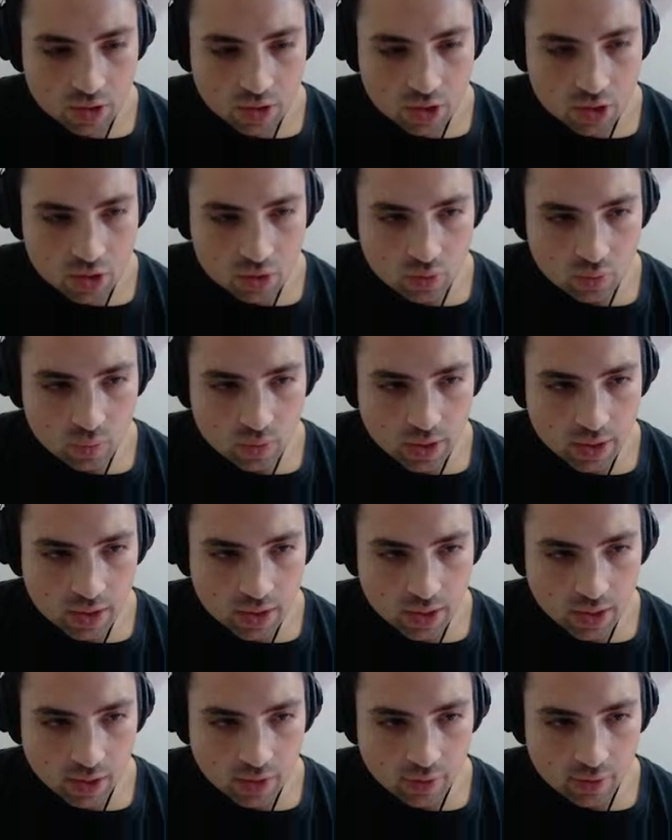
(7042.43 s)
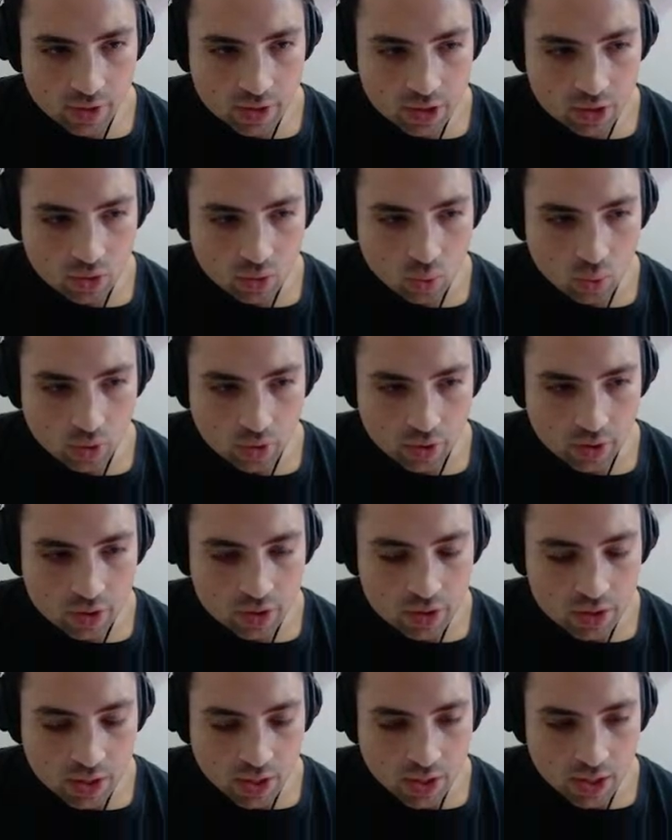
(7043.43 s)
So right now, this chord
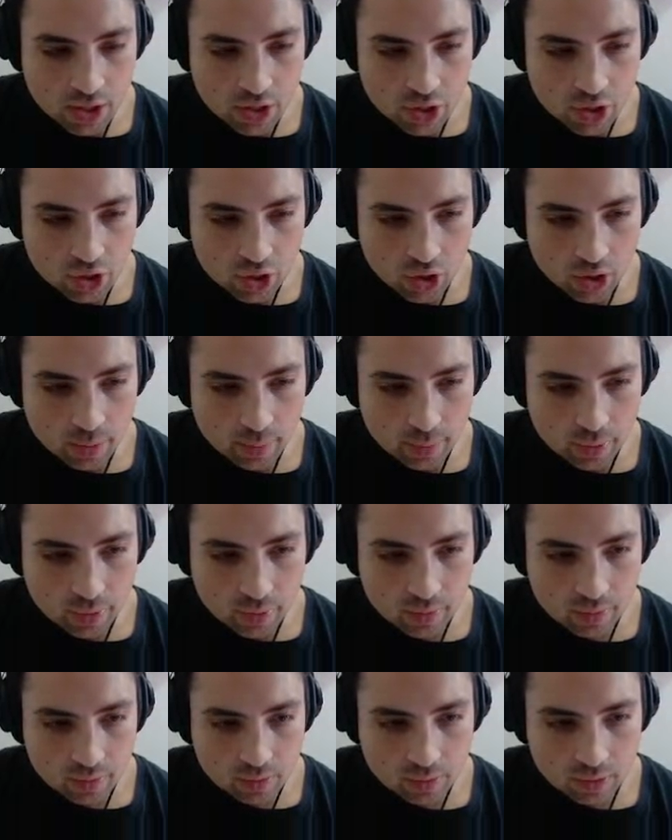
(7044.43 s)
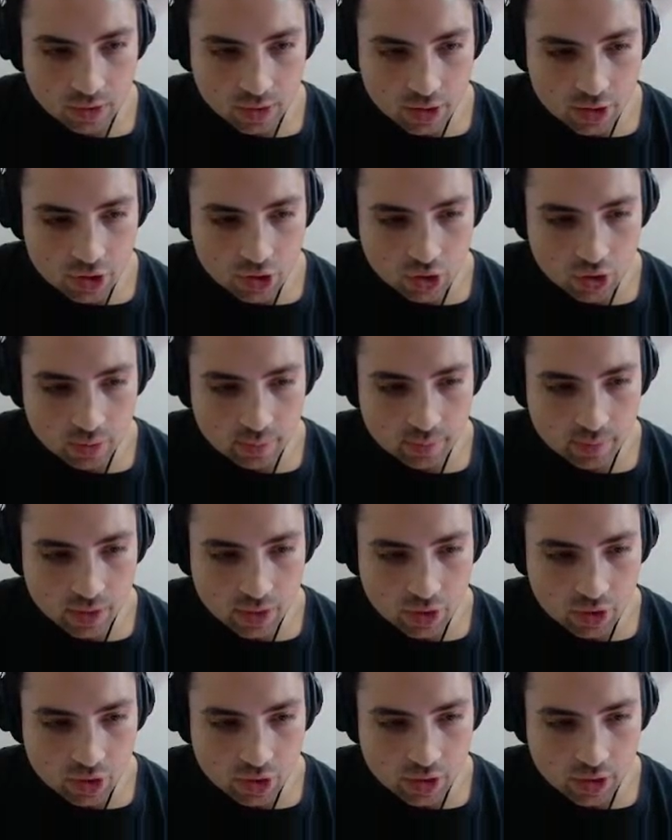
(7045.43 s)
is A sharp
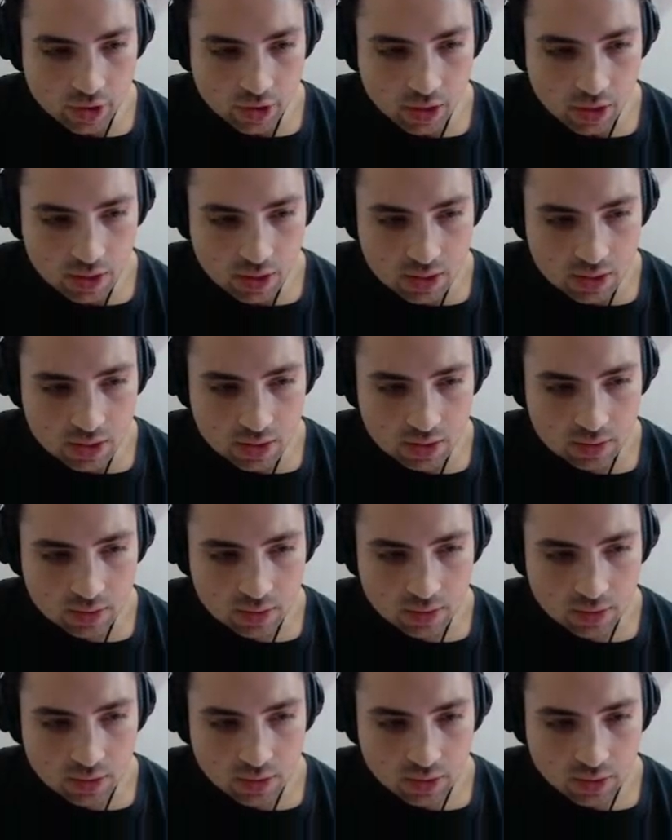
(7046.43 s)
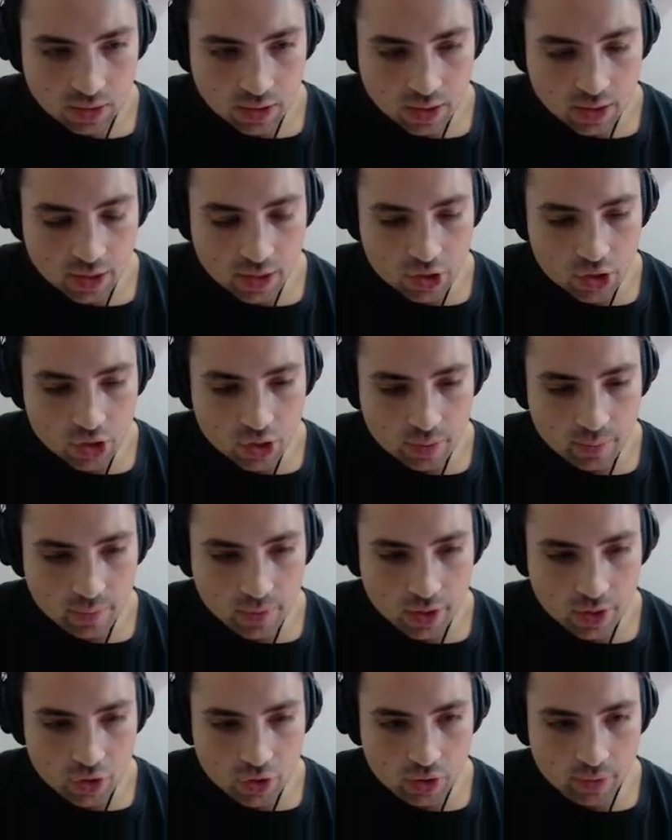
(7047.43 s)
major, I guess. Yeah, A sharp
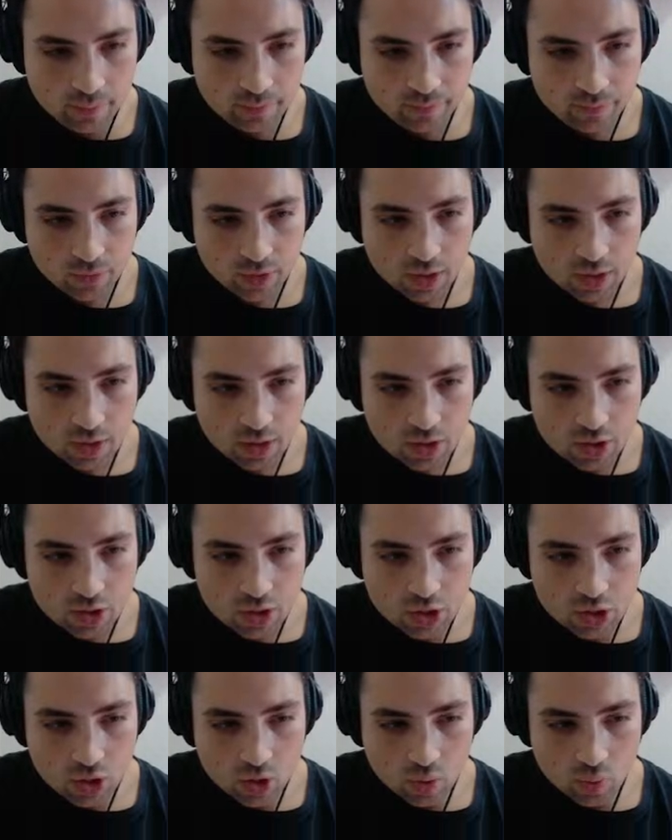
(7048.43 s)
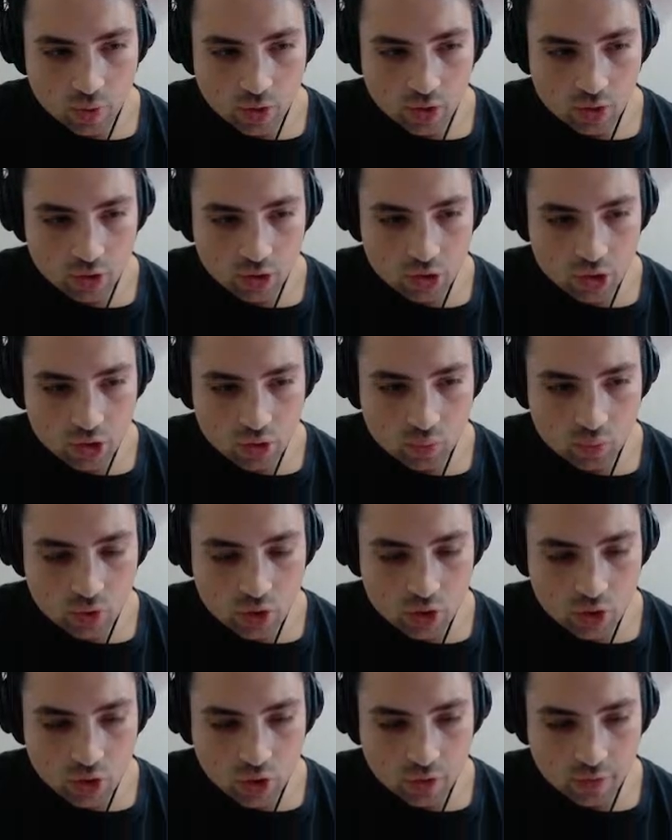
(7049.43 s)
major. So we could just
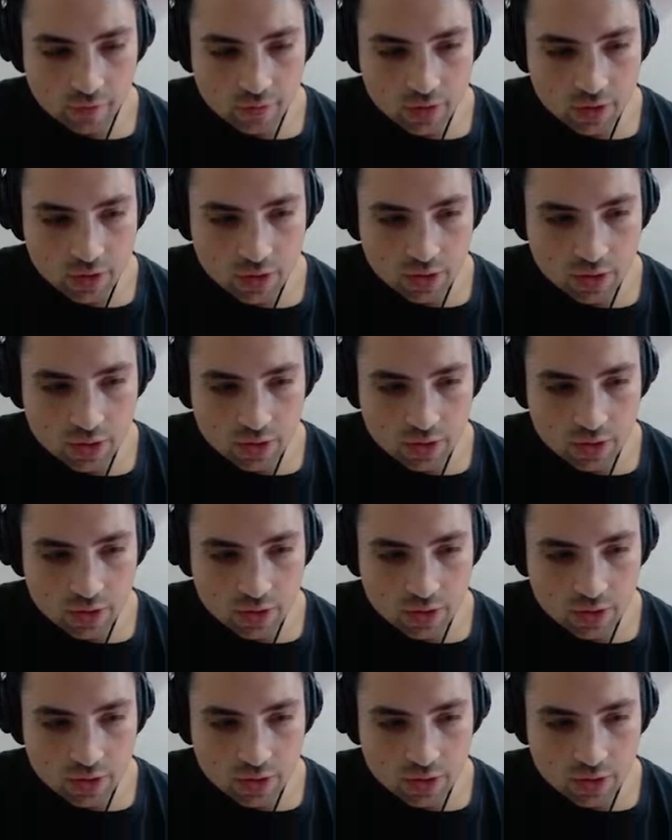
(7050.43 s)
resolve to